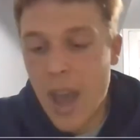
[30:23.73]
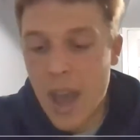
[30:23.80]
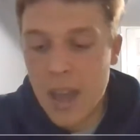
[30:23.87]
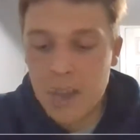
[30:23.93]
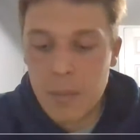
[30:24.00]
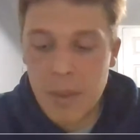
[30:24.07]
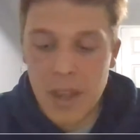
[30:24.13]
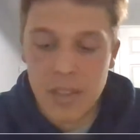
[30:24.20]

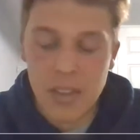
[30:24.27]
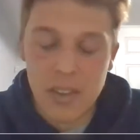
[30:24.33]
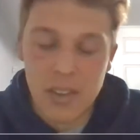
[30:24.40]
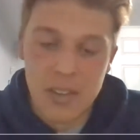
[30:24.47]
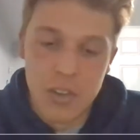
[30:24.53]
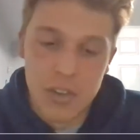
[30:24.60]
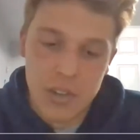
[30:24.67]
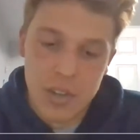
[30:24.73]
had made the
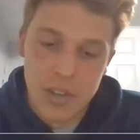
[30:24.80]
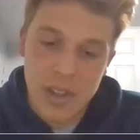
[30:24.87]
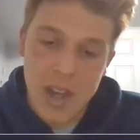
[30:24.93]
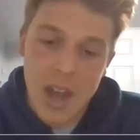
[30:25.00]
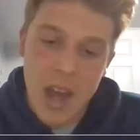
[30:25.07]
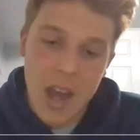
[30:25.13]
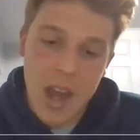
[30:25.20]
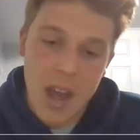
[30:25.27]
decision
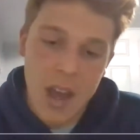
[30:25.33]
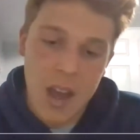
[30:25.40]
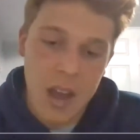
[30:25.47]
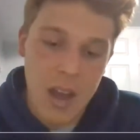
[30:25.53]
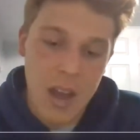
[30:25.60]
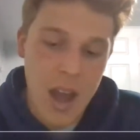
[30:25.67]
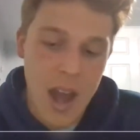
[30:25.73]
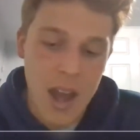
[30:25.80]
that
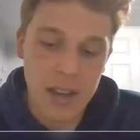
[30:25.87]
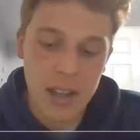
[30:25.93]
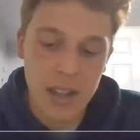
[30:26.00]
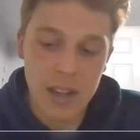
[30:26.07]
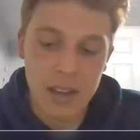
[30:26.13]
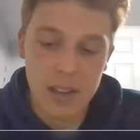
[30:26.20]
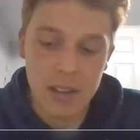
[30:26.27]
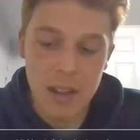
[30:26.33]
I
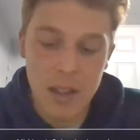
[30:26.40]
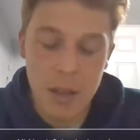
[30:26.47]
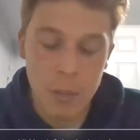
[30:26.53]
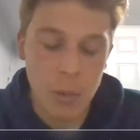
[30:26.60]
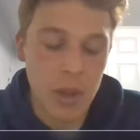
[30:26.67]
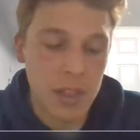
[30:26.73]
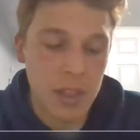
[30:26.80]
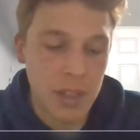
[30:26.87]
needed,
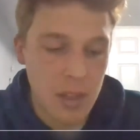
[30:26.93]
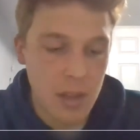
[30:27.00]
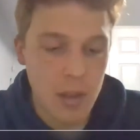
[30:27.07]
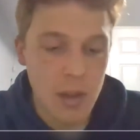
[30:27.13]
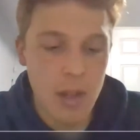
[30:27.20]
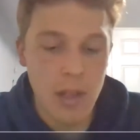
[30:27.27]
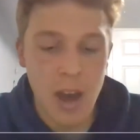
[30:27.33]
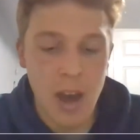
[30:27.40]
with
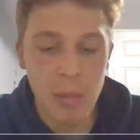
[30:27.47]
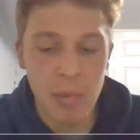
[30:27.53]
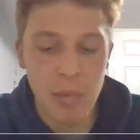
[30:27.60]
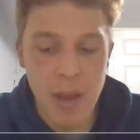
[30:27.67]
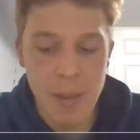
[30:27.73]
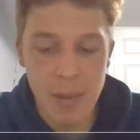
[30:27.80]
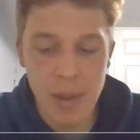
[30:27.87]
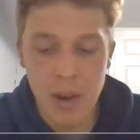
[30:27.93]
the help of
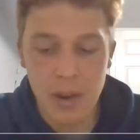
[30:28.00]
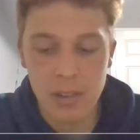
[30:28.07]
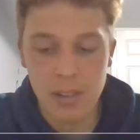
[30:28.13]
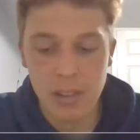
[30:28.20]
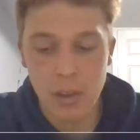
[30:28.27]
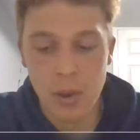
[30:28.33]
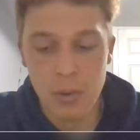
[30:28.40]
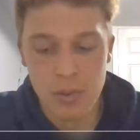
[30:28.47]
my parents
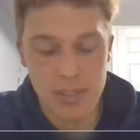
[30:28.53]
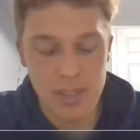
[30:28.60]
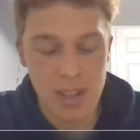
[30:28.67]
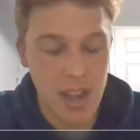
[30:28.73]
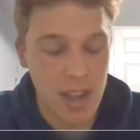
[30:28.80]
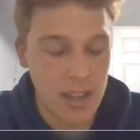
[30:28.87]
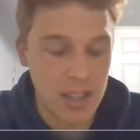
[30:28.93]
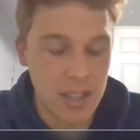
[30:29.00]
and coaches,
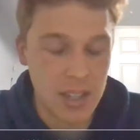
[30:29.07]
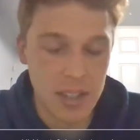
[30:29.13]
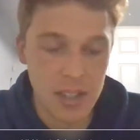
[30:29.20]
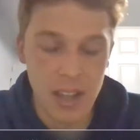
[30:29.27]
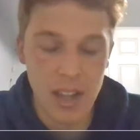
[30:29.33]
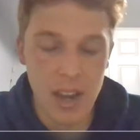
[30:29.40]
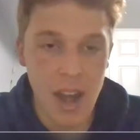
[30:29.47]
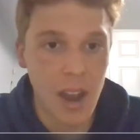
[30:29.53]
that I needed to
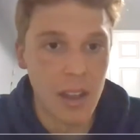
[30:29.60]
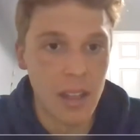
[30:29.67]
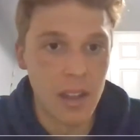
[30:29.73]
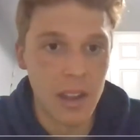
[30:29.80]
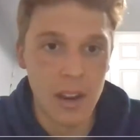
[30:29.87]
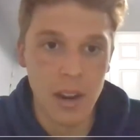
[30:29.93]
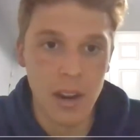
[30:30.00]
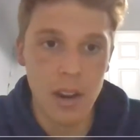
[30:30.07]
get out of
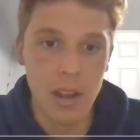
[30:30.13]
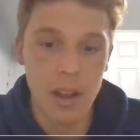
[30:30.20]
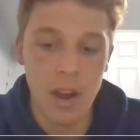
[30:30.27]
there.